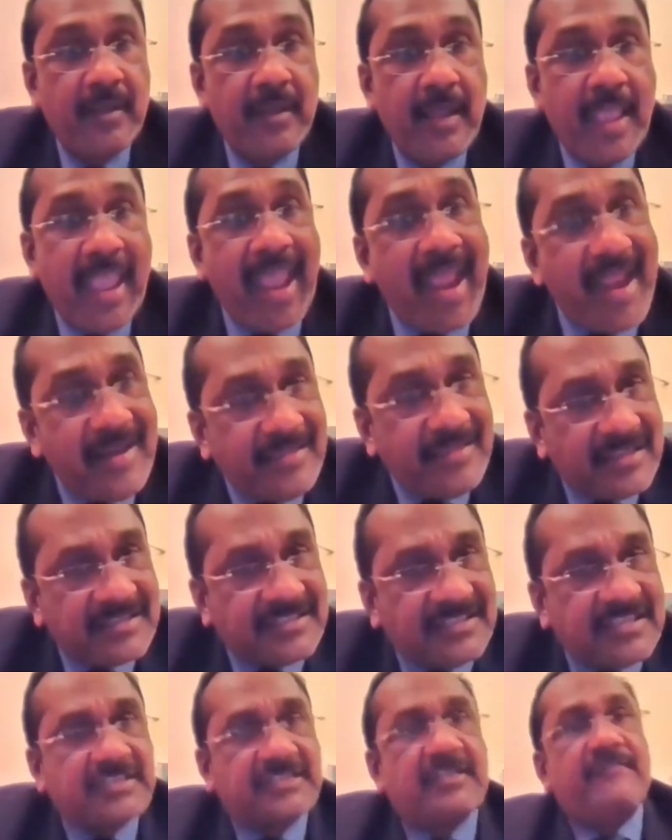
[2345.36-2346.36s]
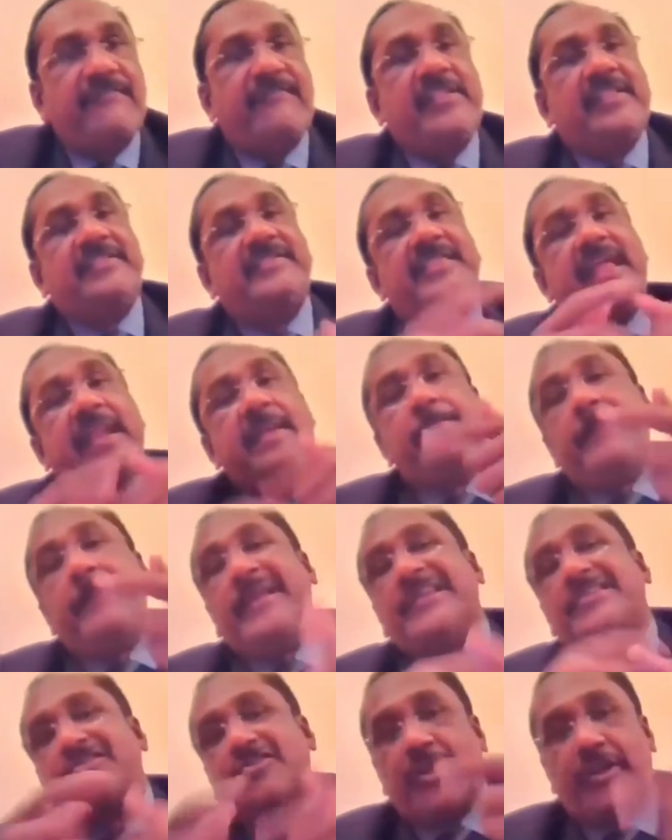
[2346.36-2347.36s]
And the system will then
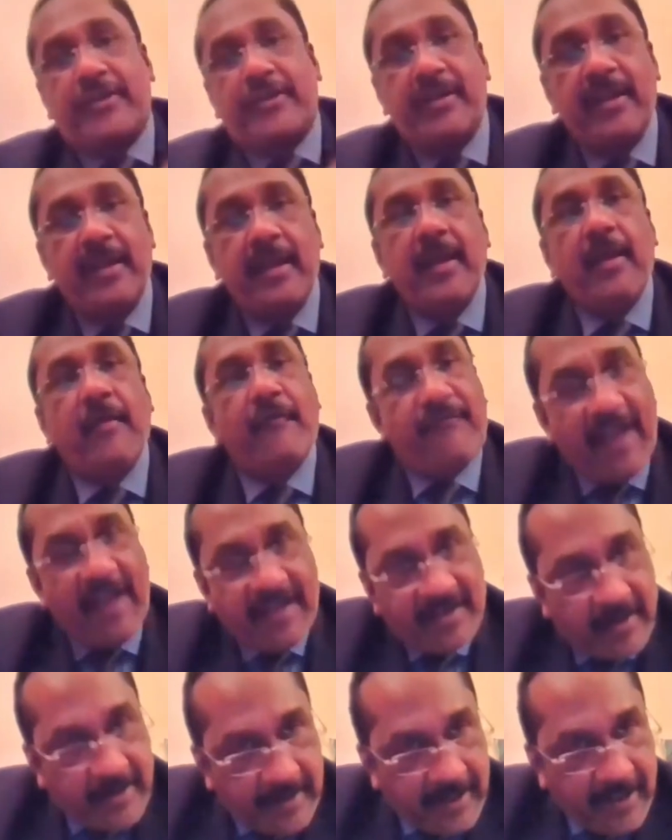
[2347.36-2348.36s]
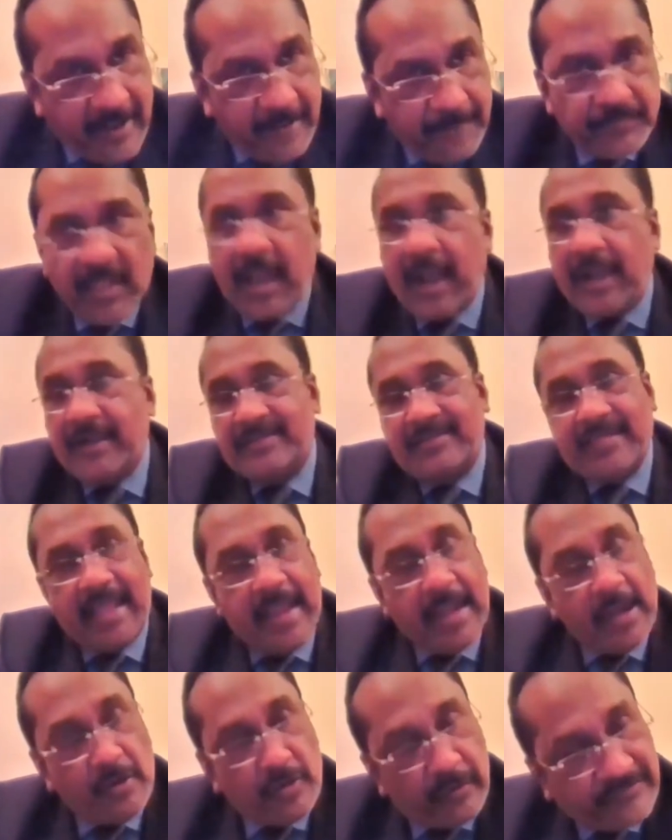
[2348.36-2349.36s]
measure. Finally, at the
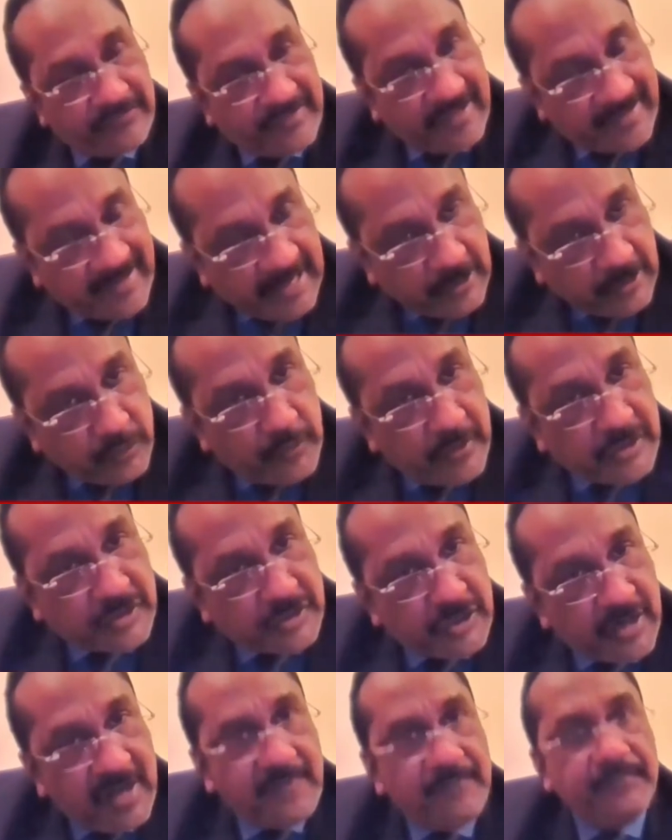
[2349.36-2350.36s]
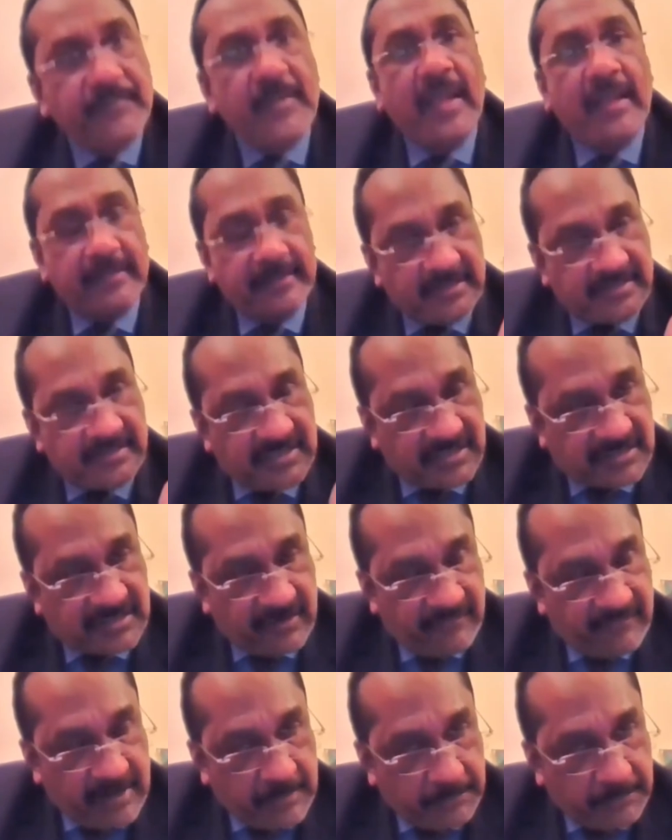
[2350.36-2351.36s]
end of the graduation, the
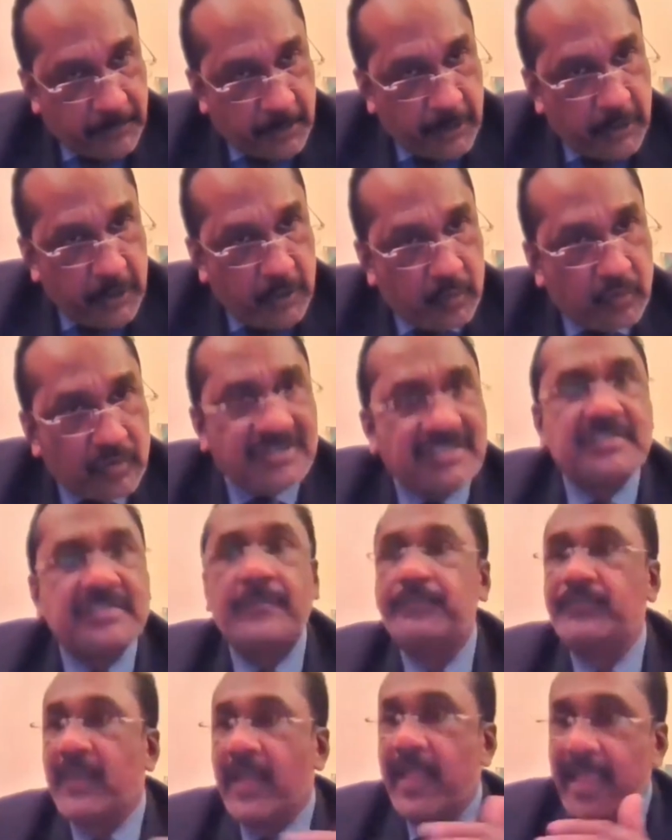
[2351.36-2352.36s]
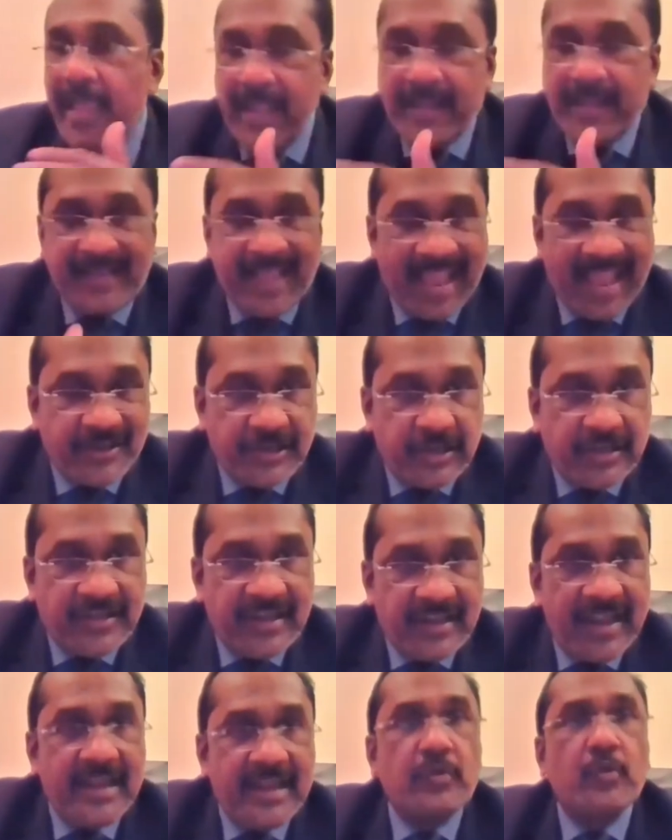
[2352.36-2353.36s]
system will produce a
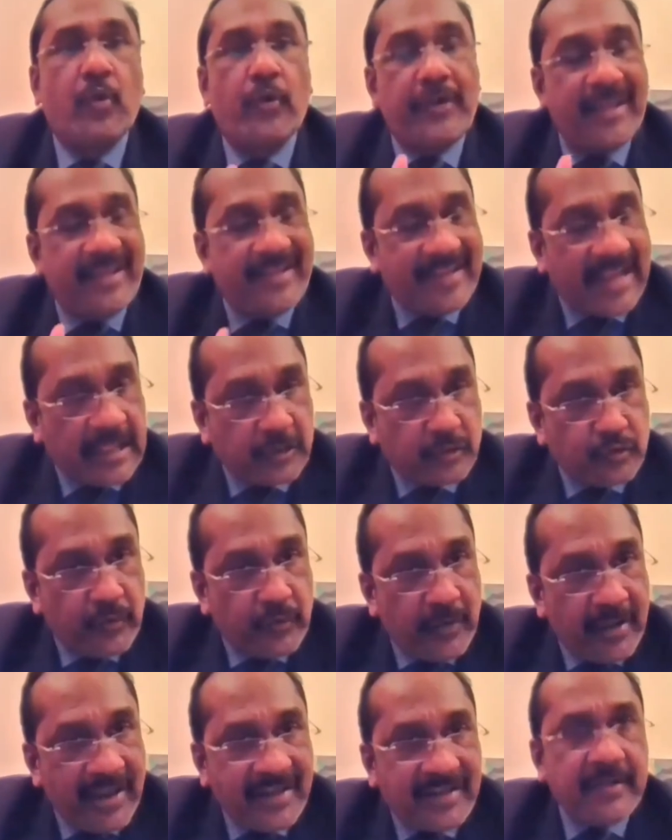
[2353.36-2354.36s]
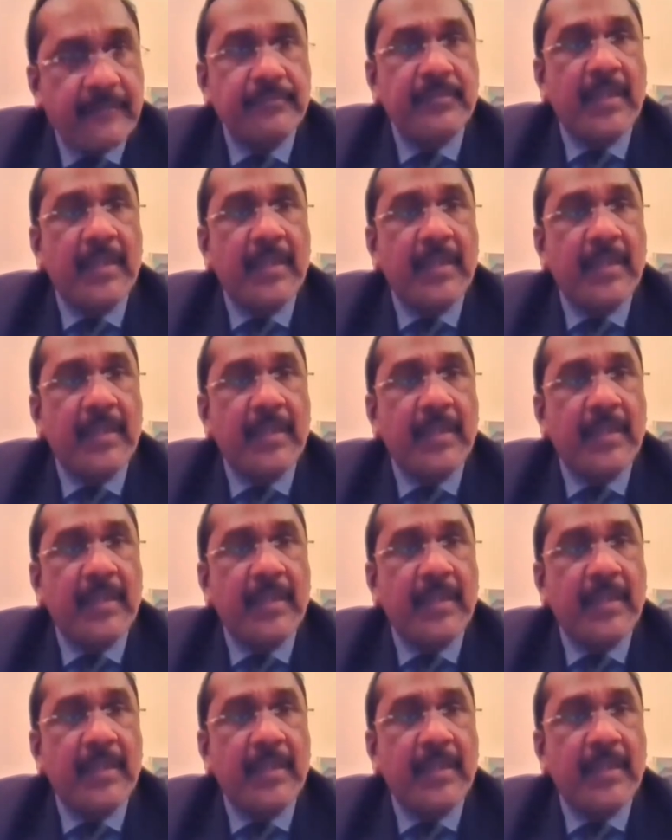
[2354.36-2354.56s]
candidate or a graduate,